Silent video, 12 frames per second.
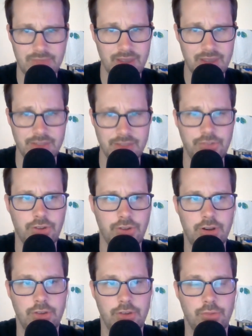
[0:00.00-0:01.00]
They
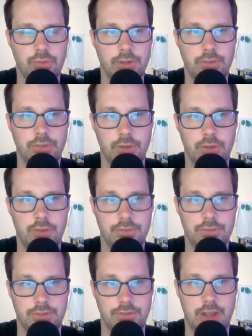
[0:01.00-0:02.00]
started in 2012
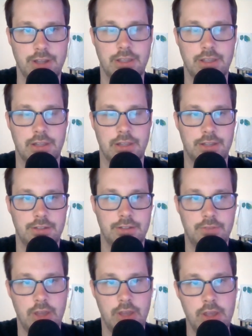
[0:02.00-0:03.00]
as a tiny collective,